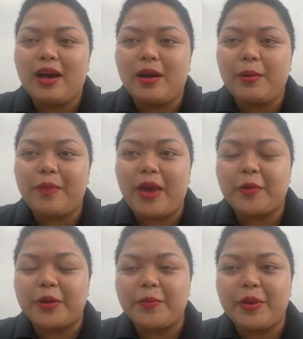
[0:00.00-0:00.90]

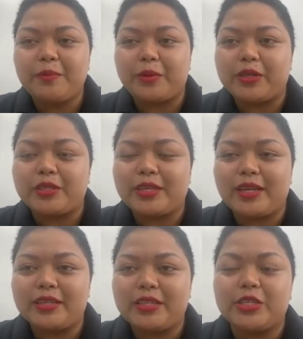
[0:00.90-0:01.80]
our members
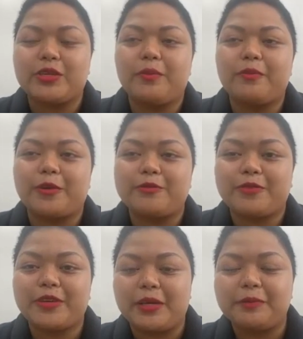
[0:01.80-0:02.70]
and teach them for
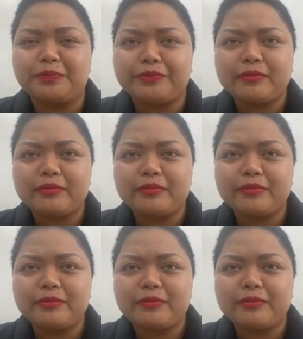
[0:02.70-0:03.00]
free.